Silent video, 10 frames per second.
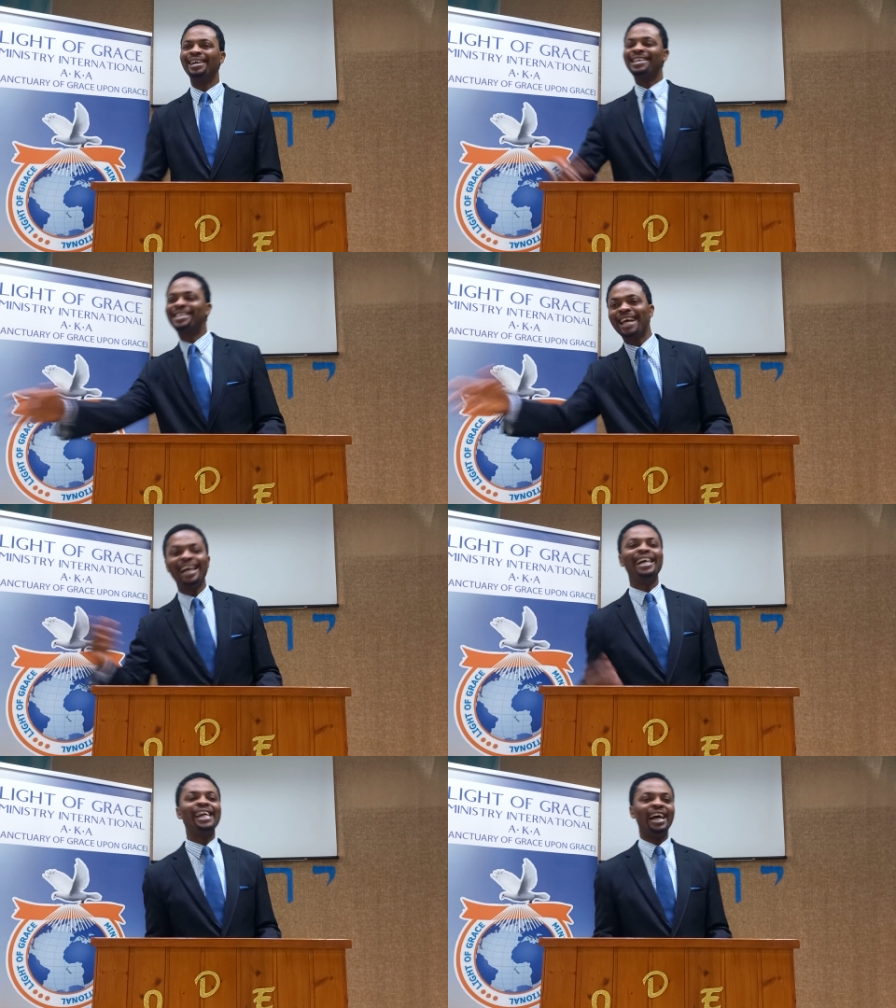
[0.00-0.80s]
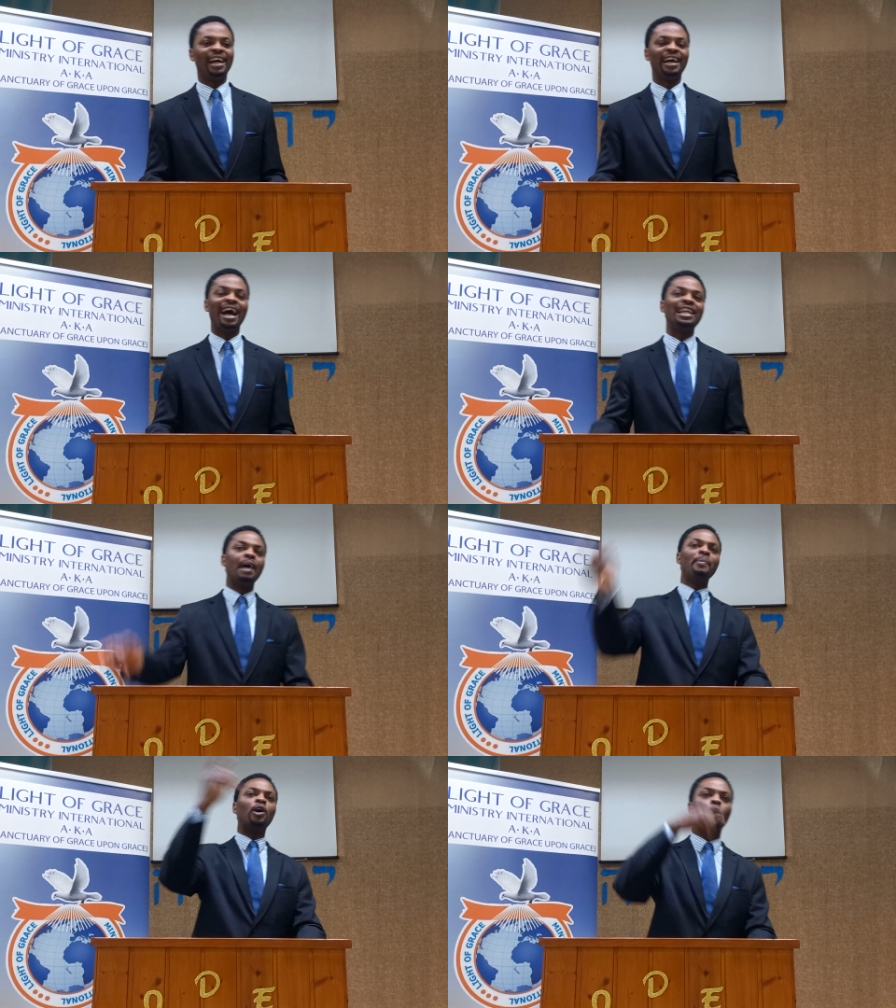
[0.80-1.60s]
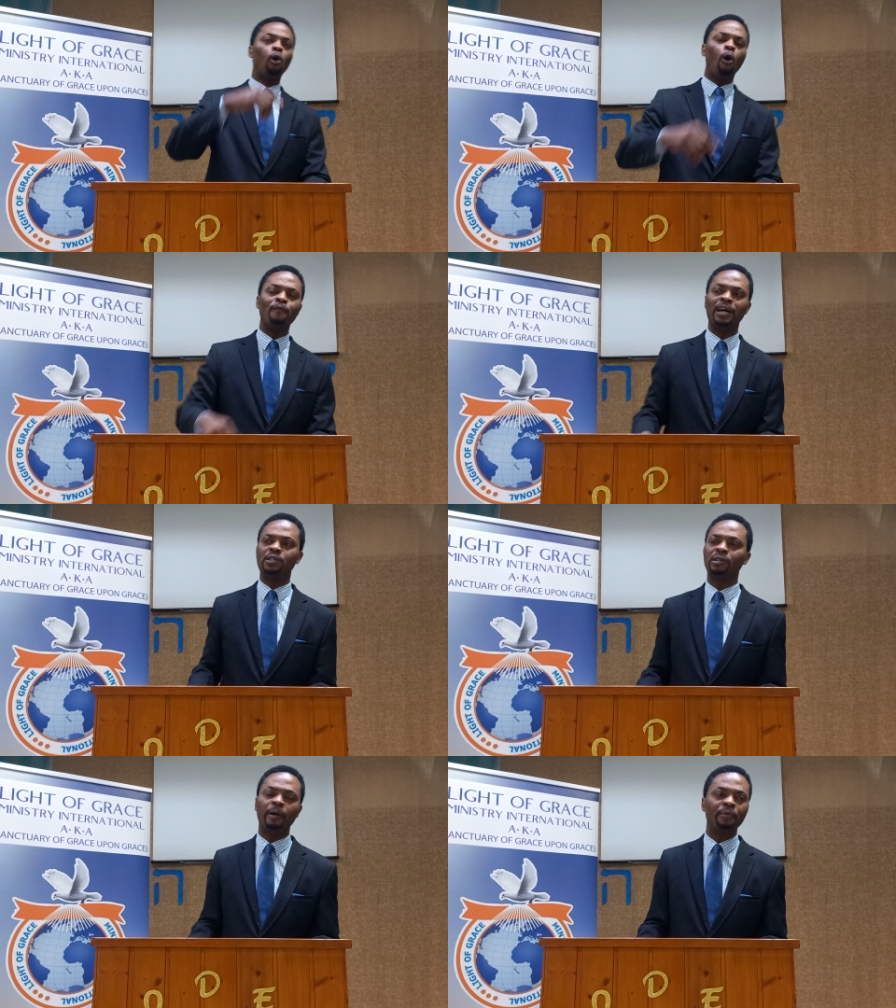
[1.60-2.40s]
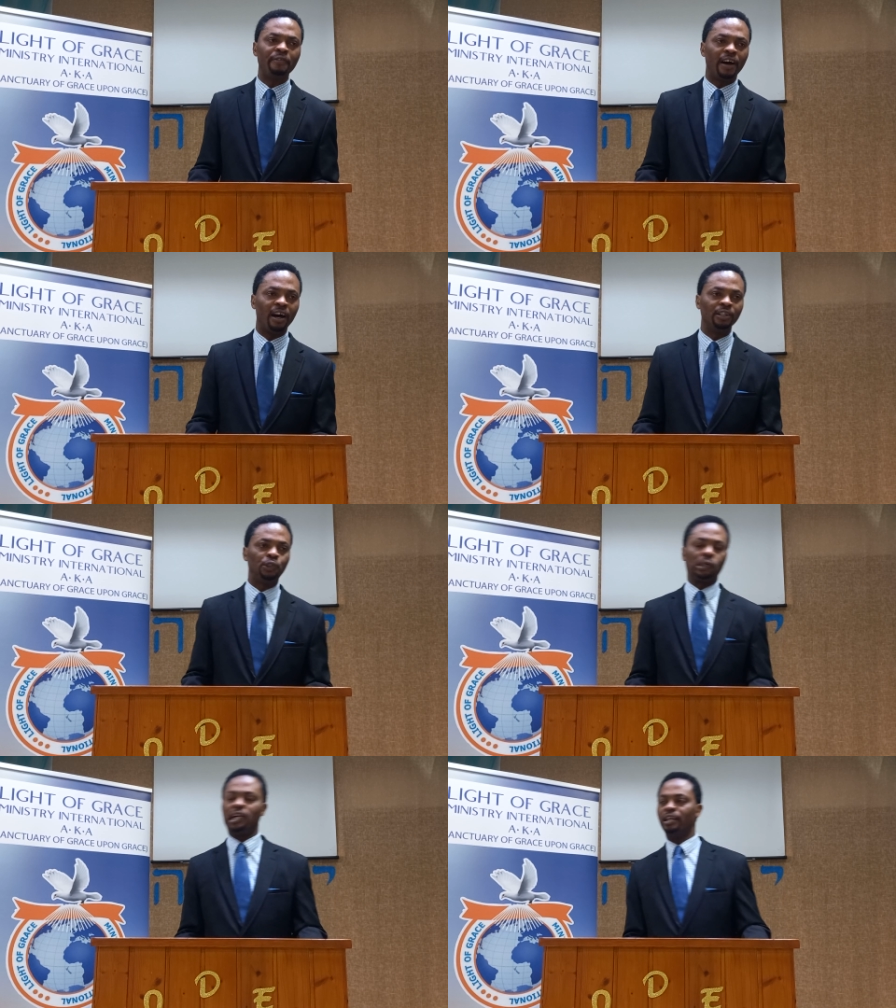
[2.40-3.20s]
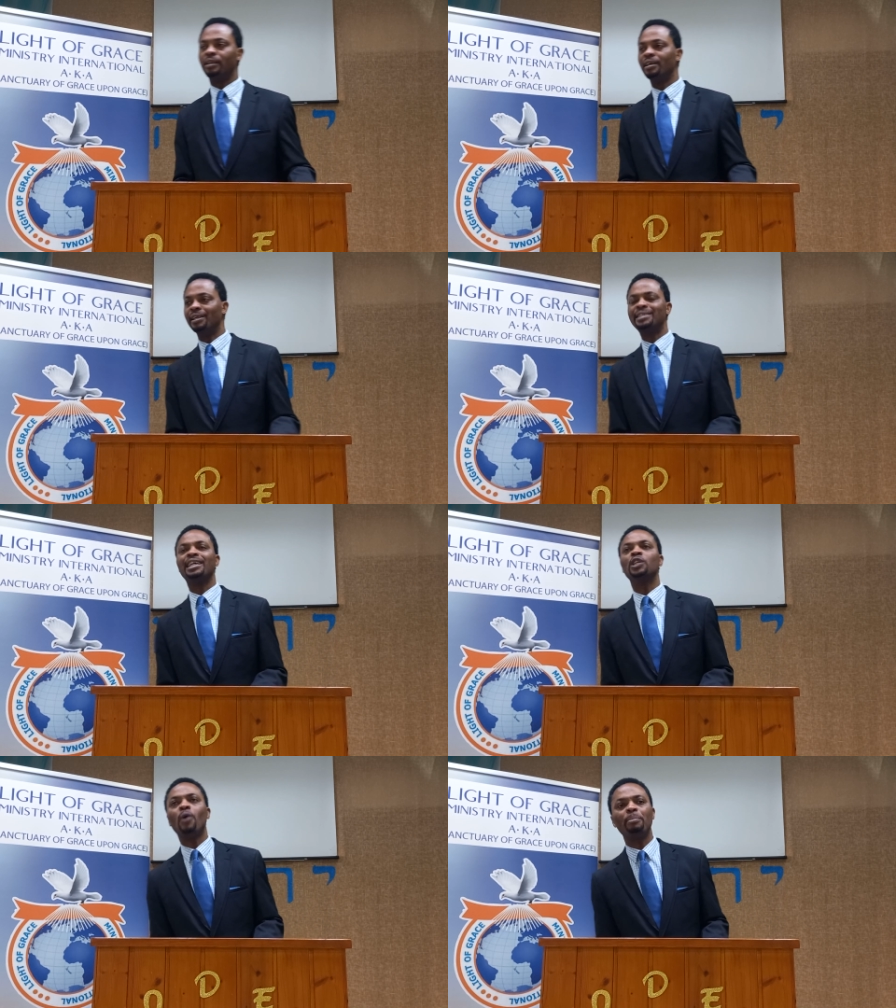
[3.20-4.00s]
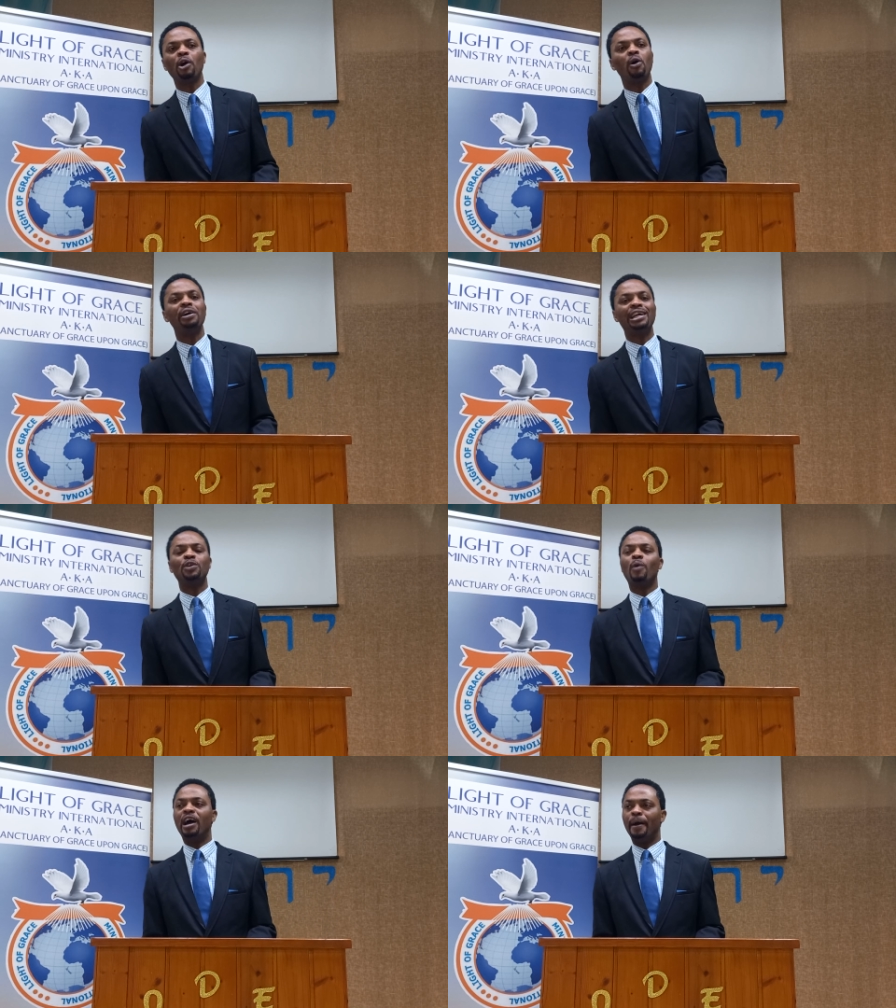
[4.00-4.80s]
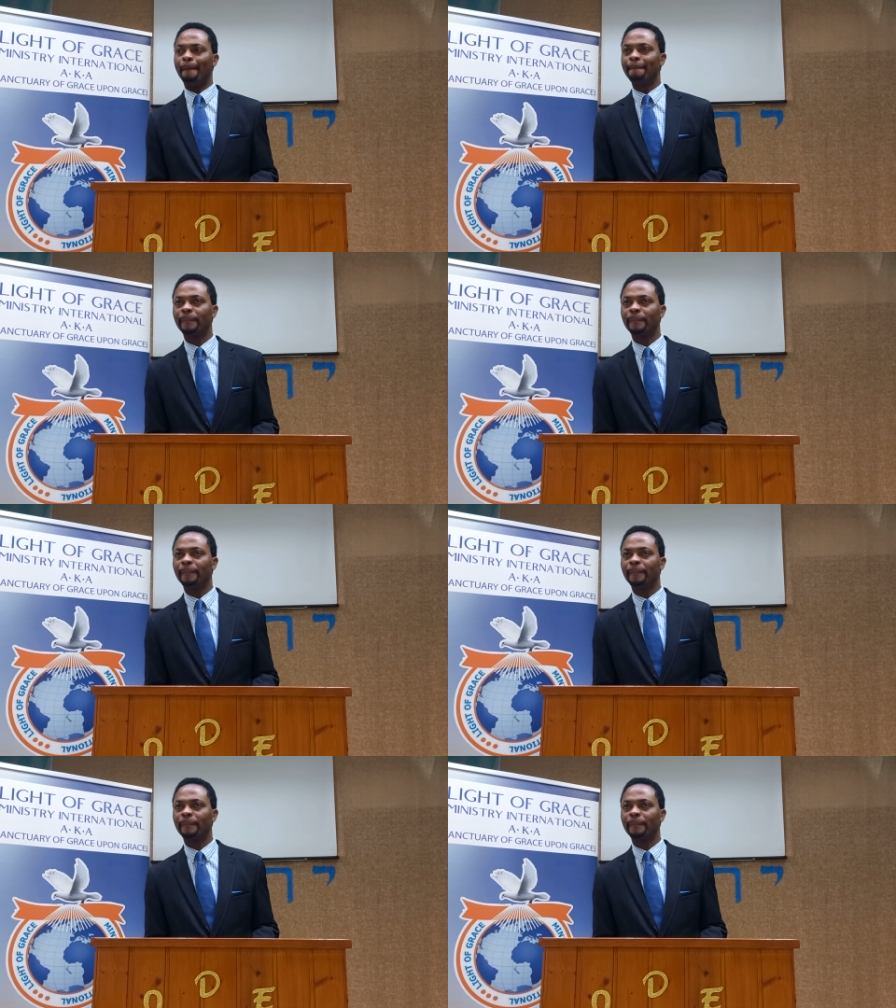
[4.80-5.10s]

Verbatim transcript: Stay here and let me go over to the river Jordan. He said, No, I'm not going anywhere.